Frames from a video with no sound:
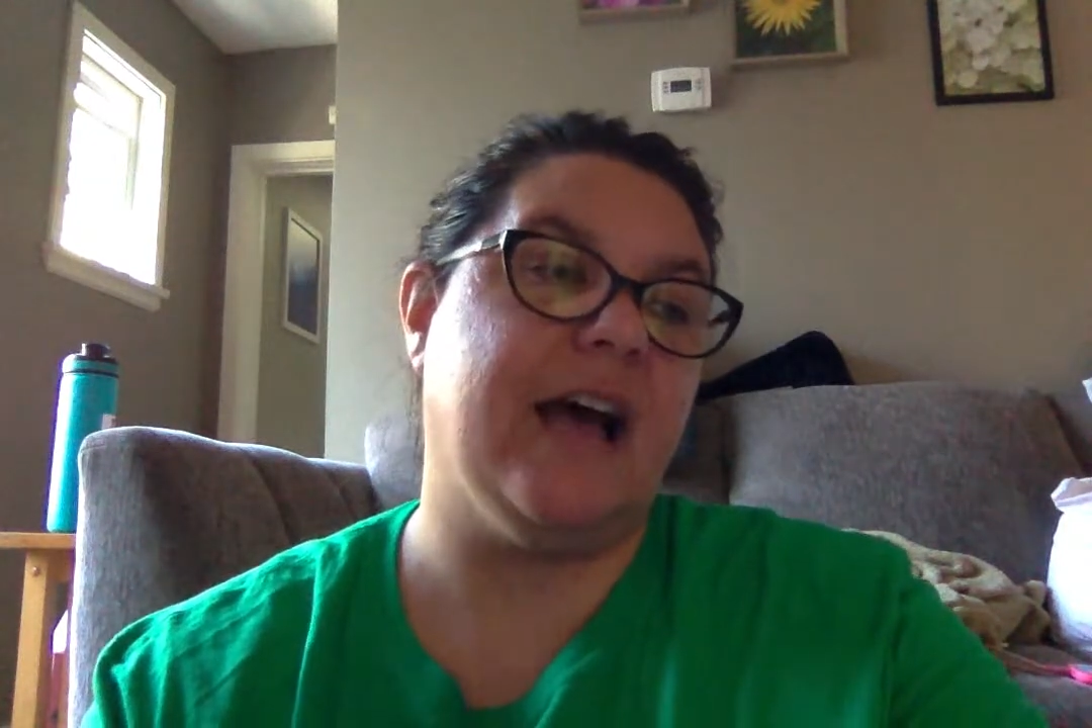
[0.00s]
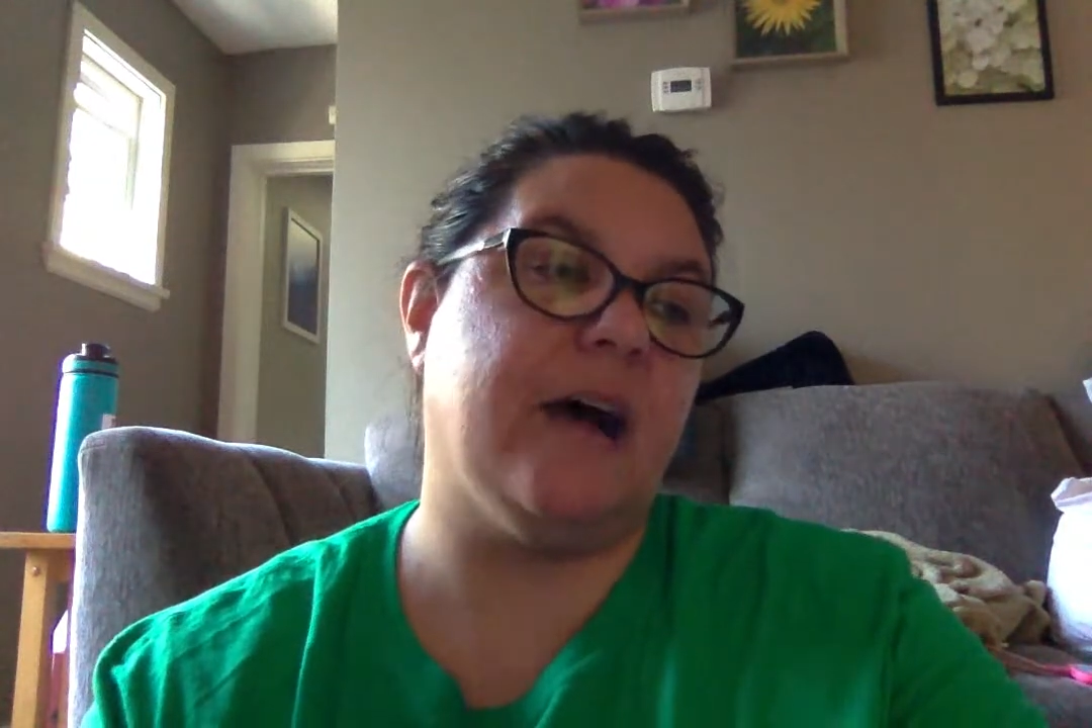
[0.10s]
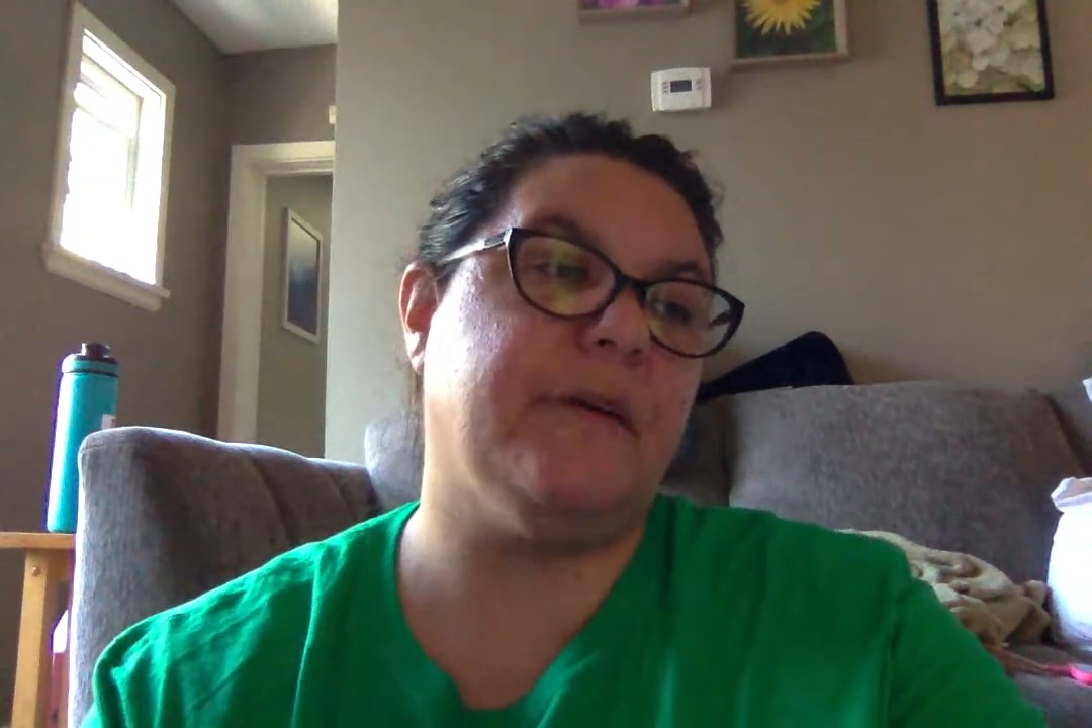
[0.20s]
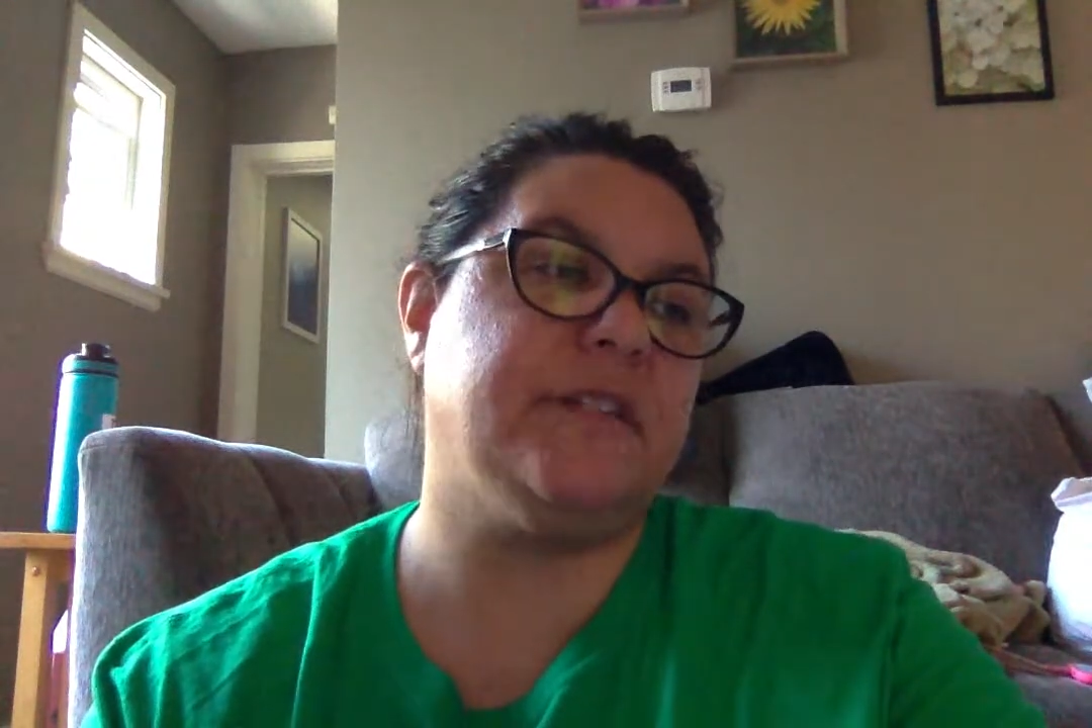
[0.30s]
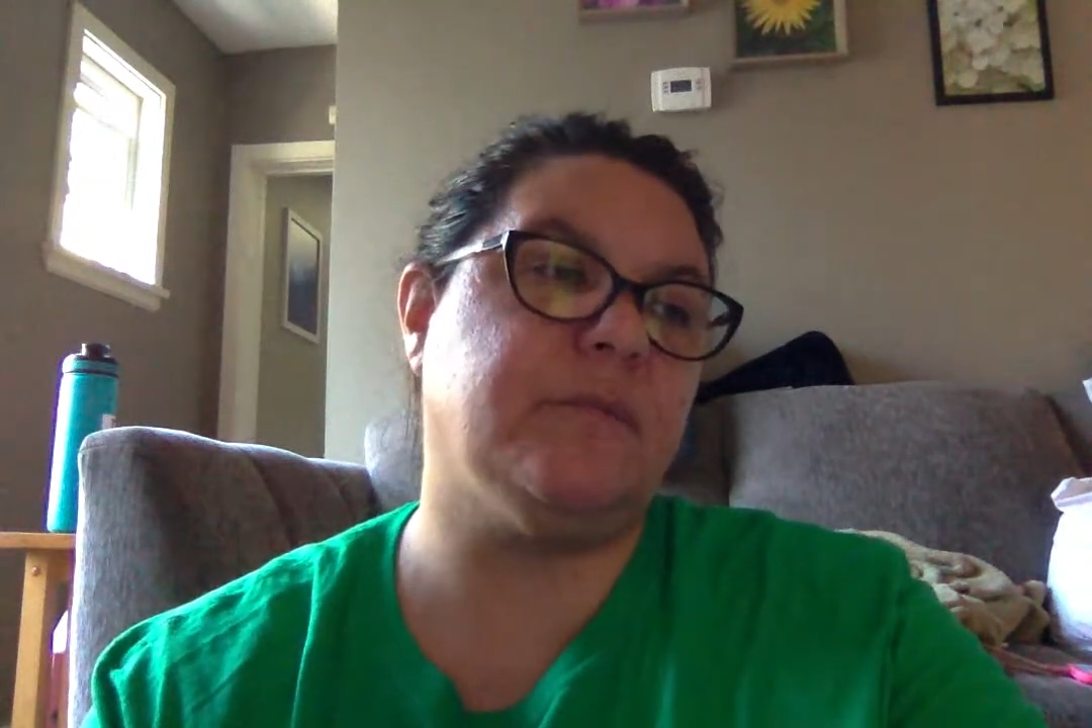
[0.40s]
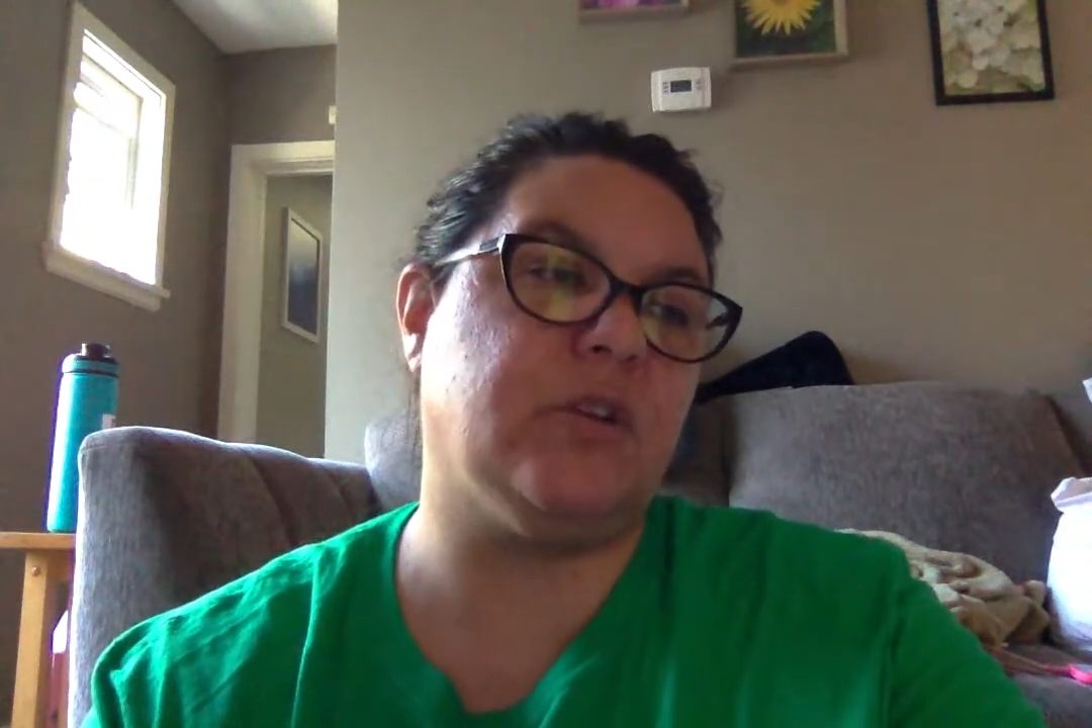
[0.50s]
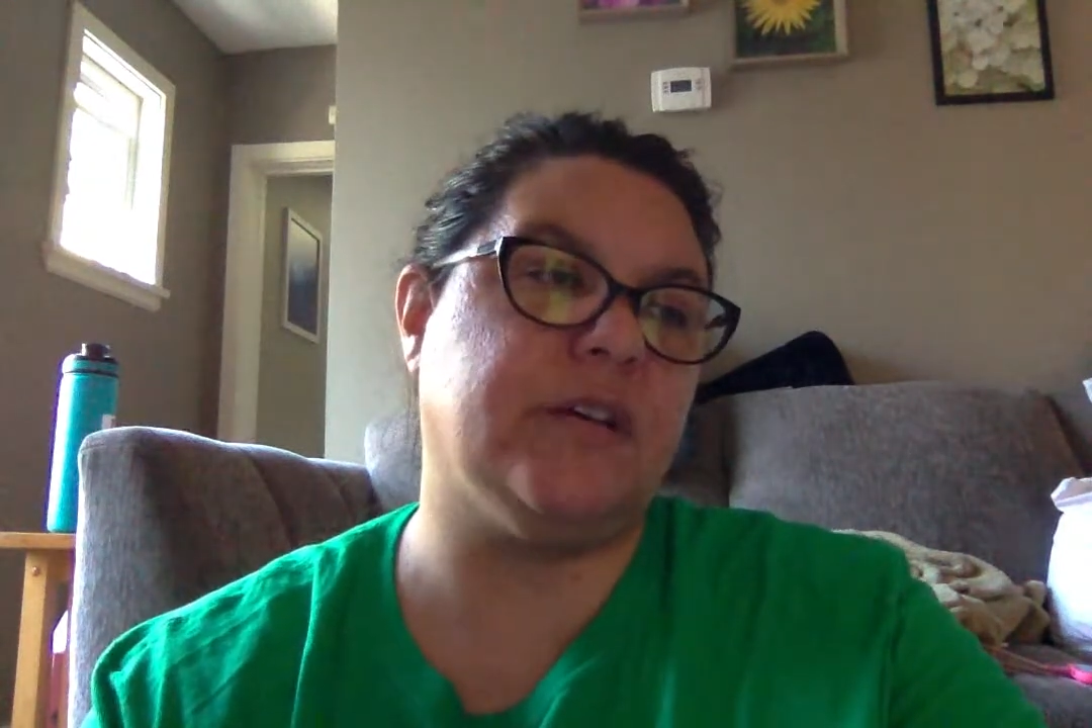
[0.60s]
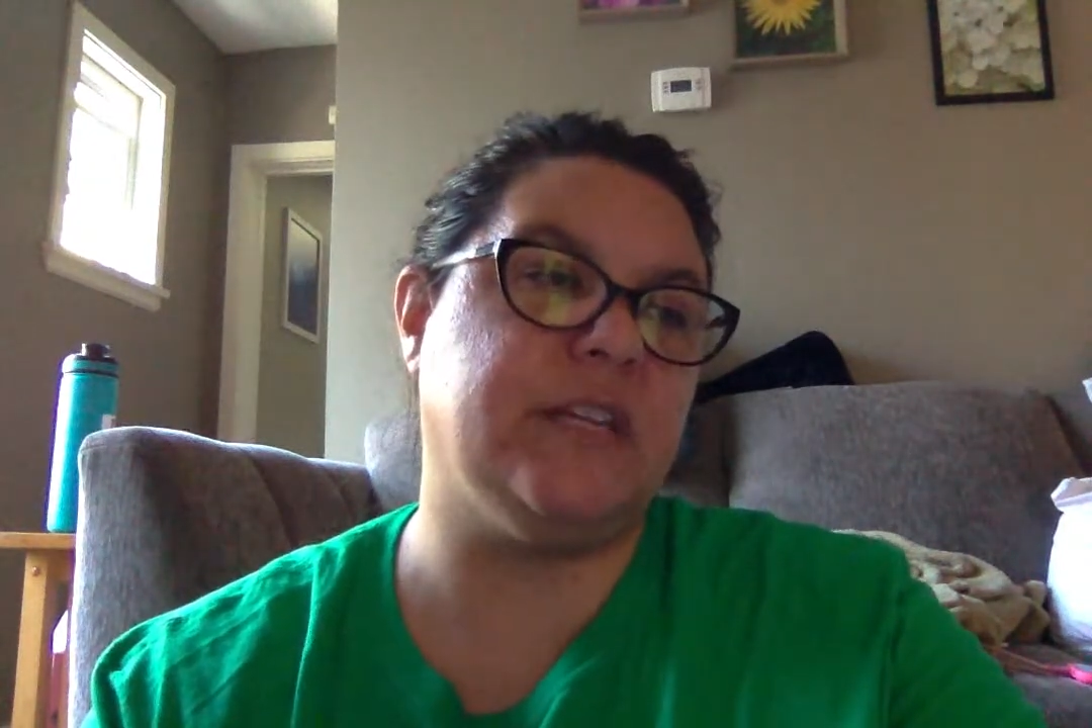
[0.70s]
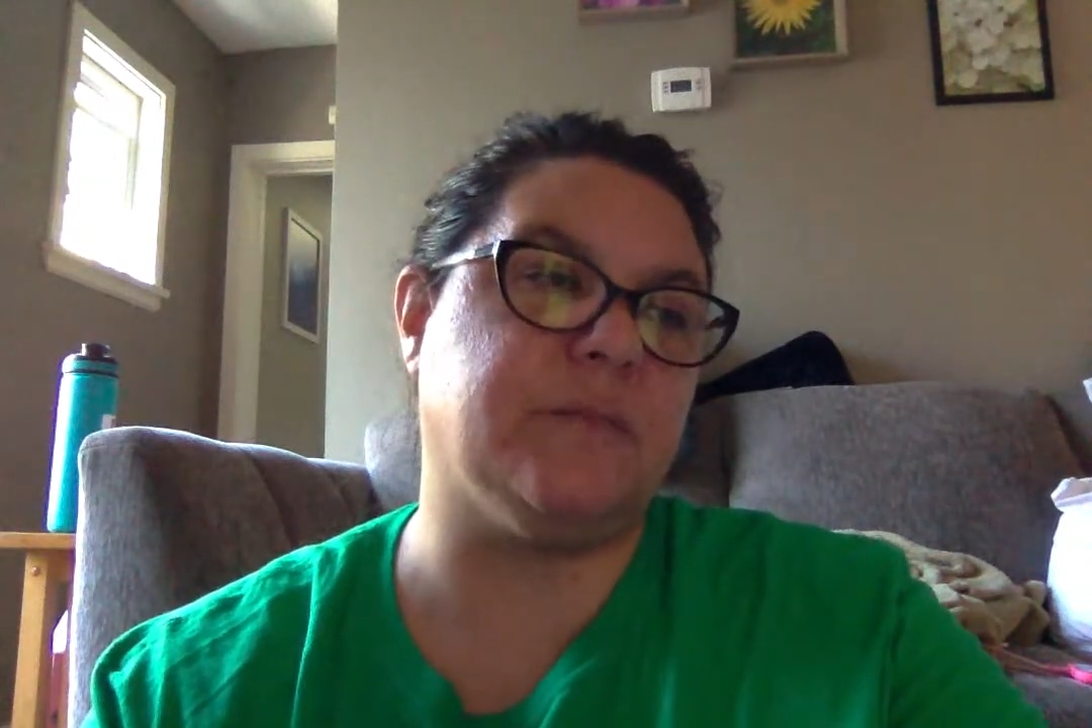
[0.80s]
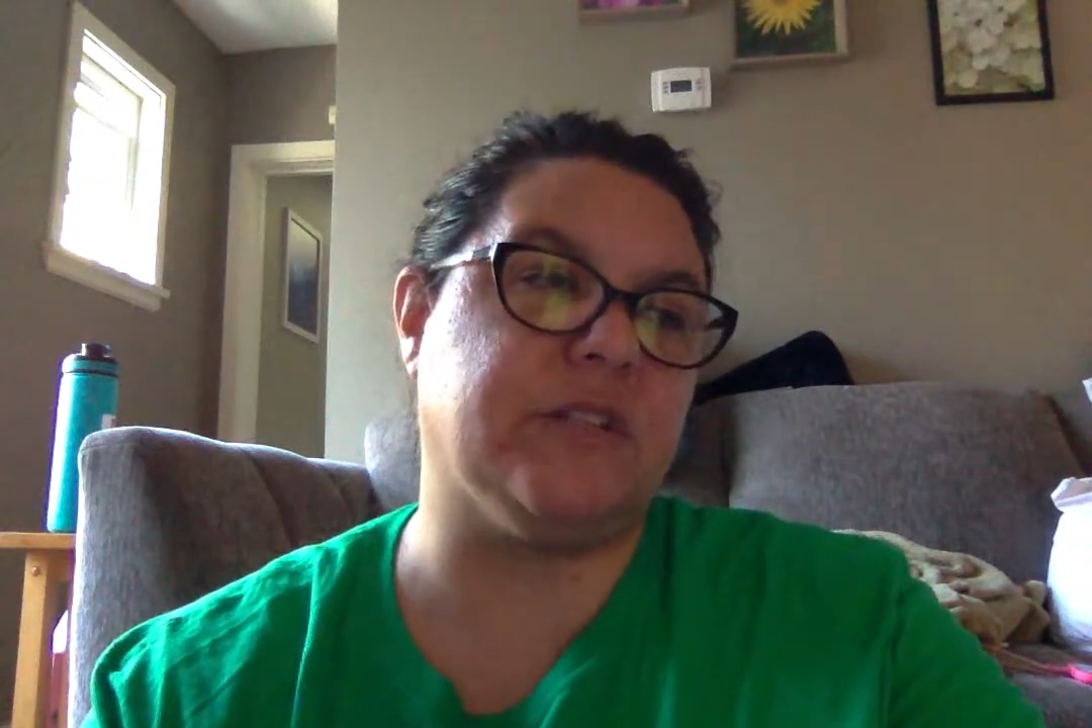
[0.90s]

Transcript: How about some cookies,